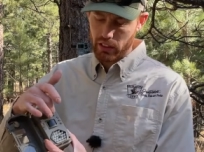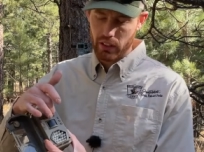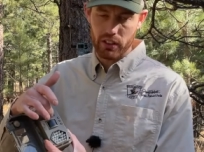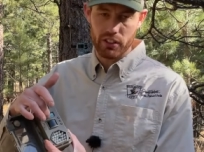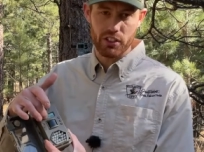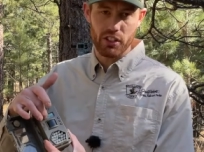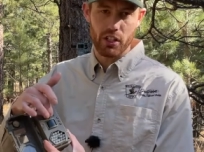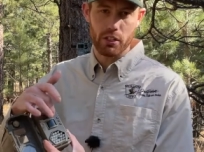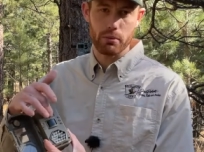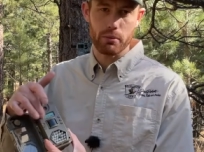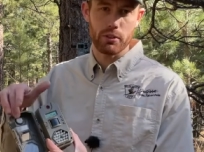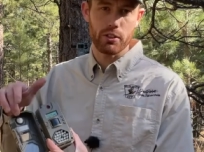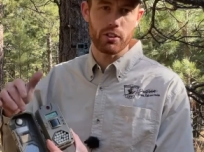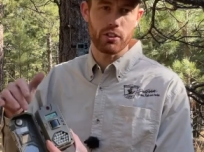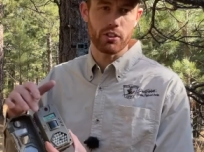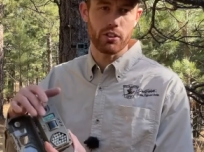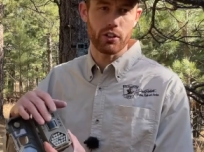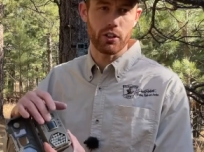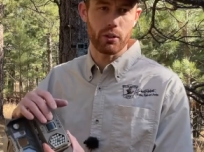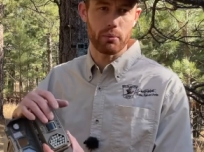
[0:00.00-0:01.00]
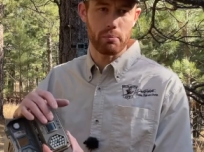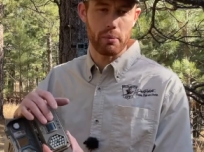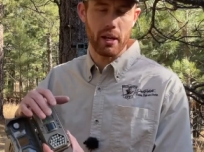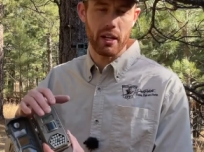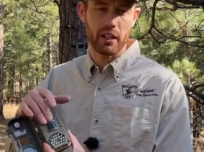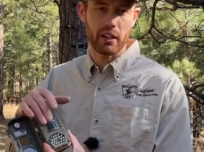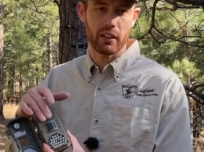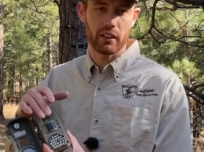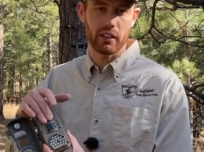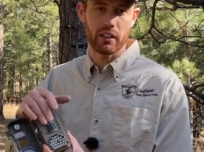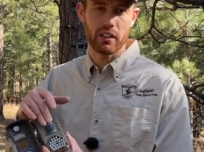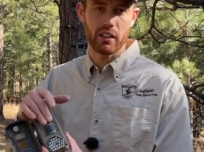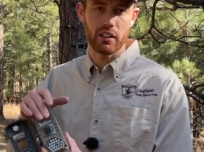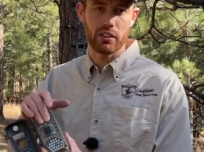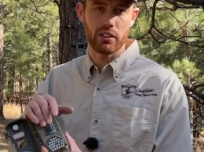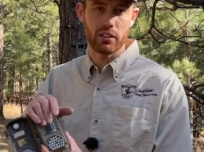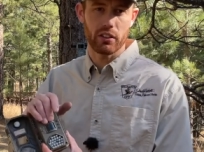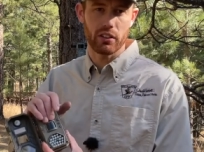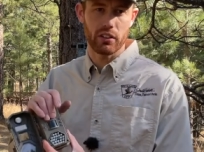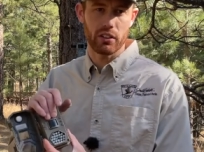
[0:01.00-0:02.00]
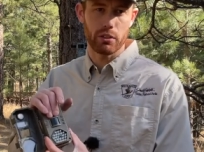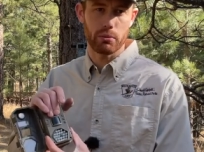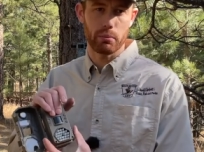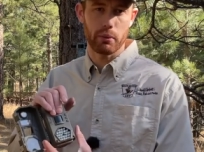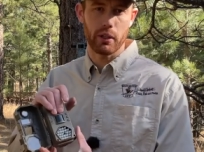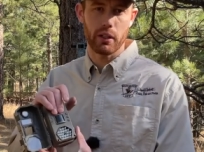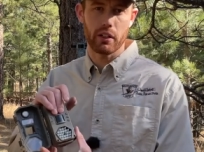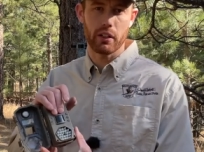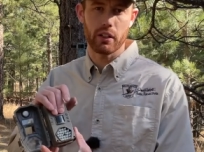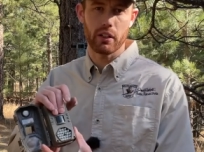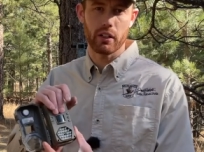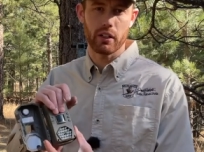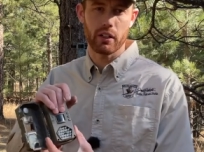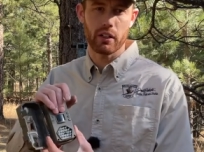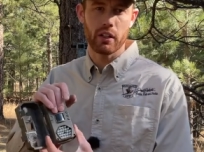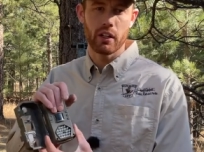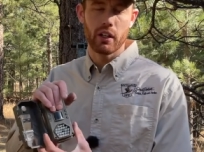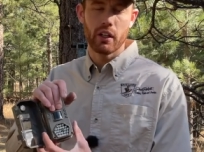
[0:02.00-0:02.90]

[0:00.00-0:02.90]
adjustments that you can make on the digital display here